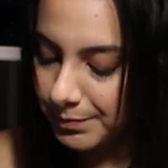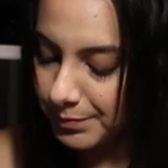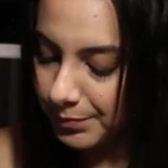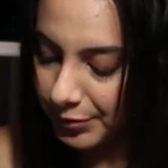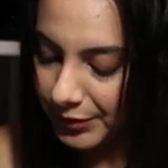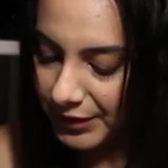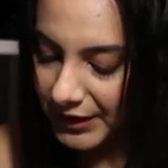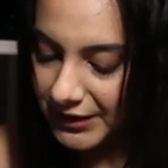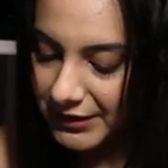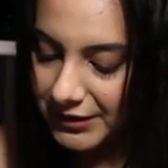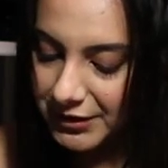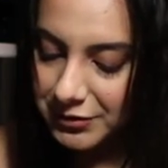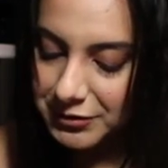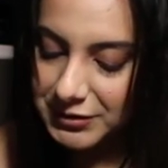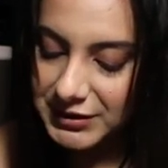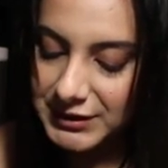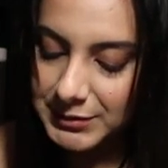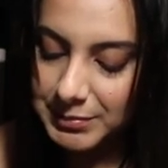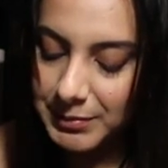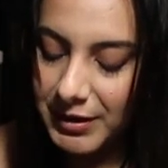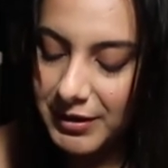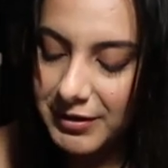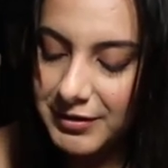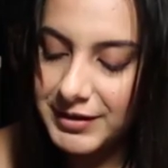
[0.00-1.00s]
brand new
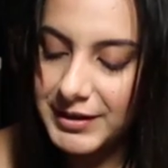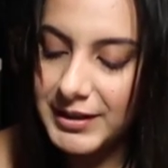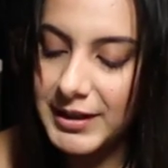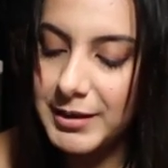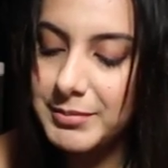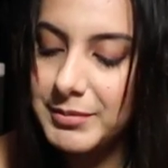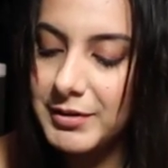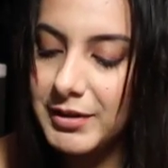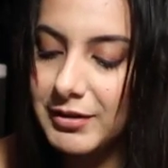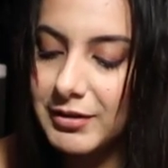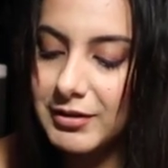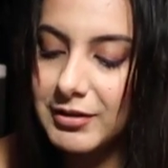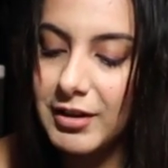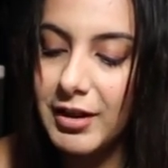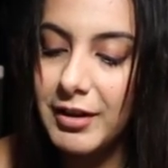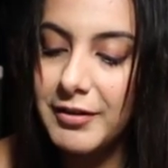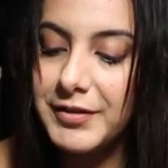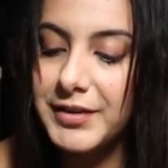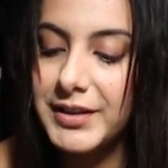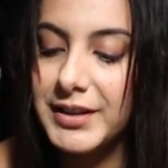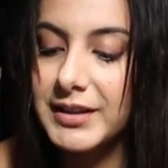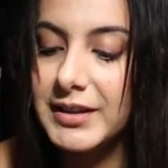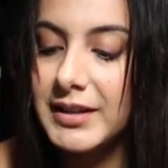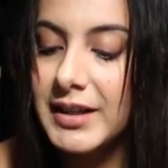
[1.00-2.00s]
smell that I'm
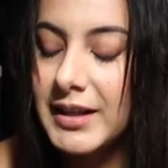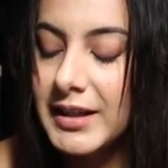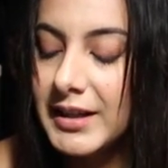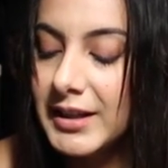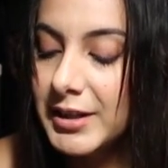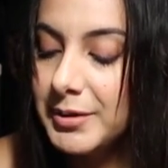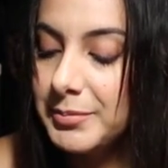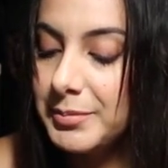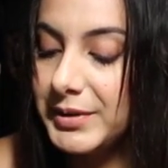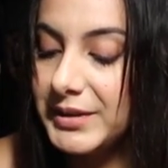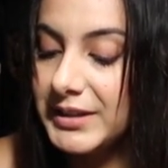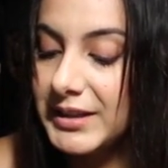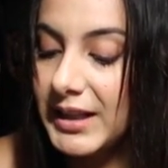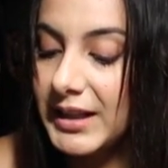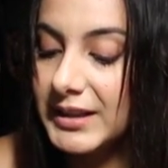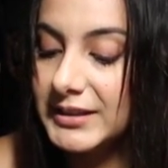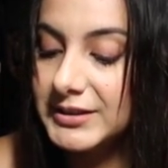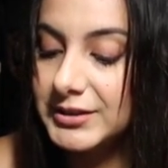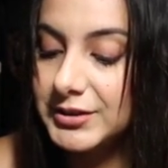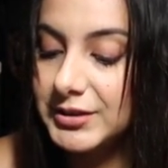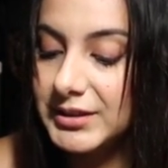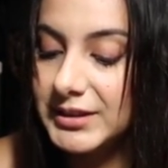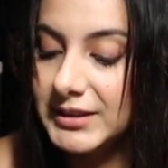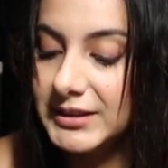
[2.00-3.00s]
loving. But yeah,
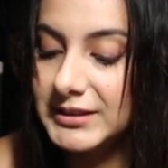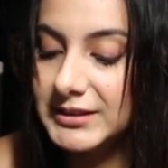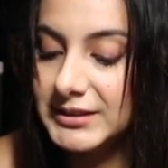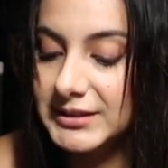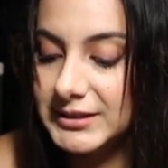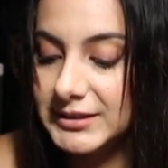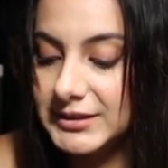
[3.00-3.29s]
so this